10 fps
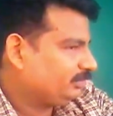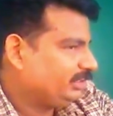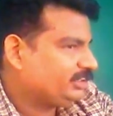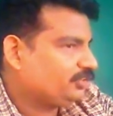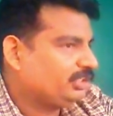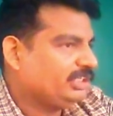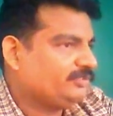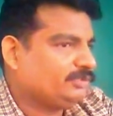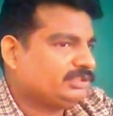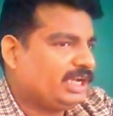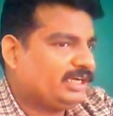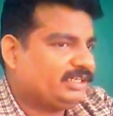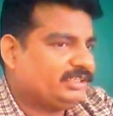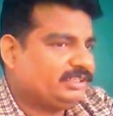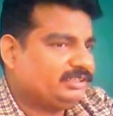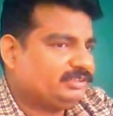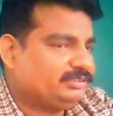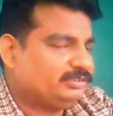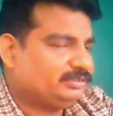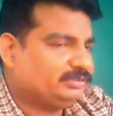Later on it was added in
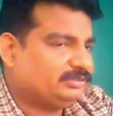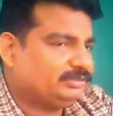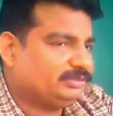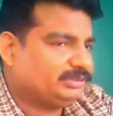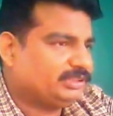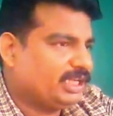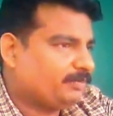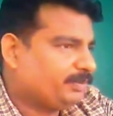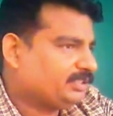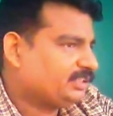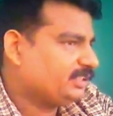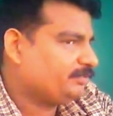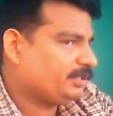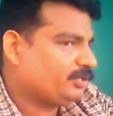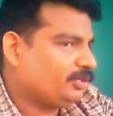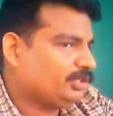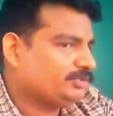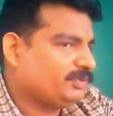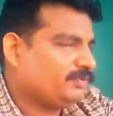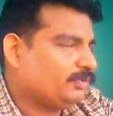Cr.P.C.
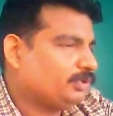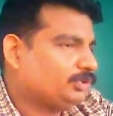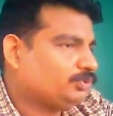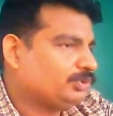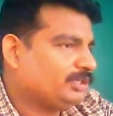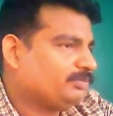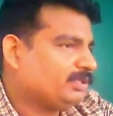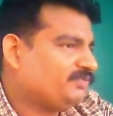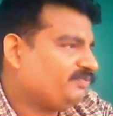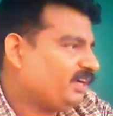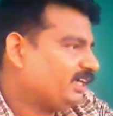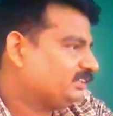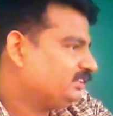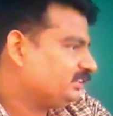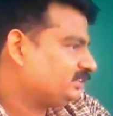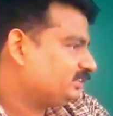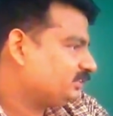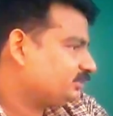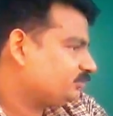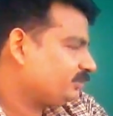because we want to give the fast
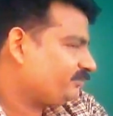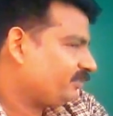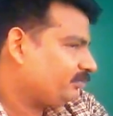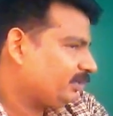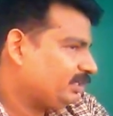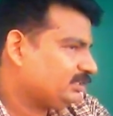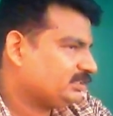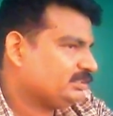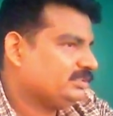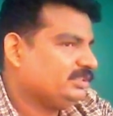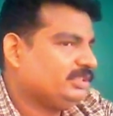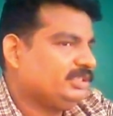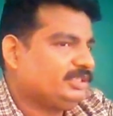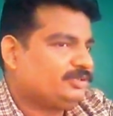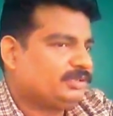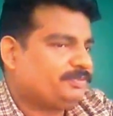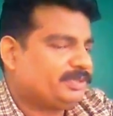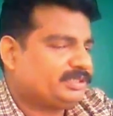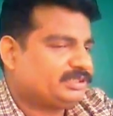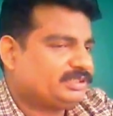justice to the females, to the
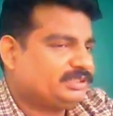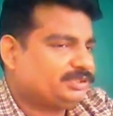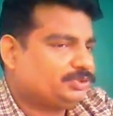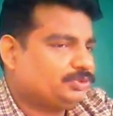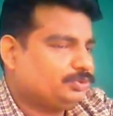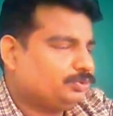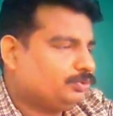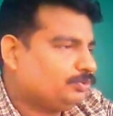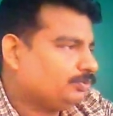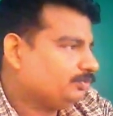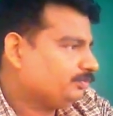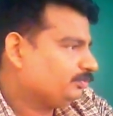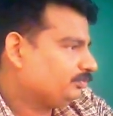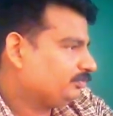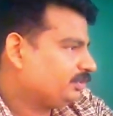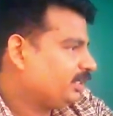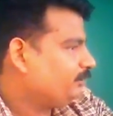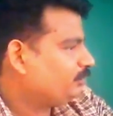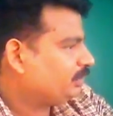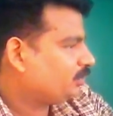persons who
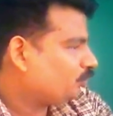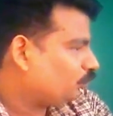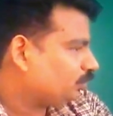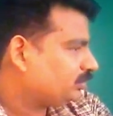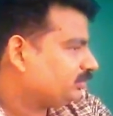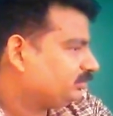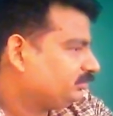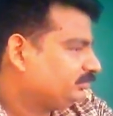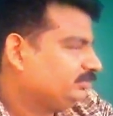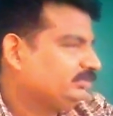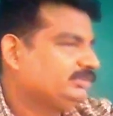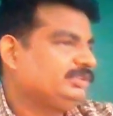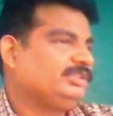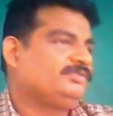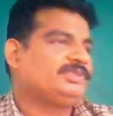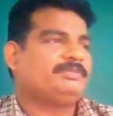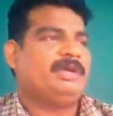came to the court for the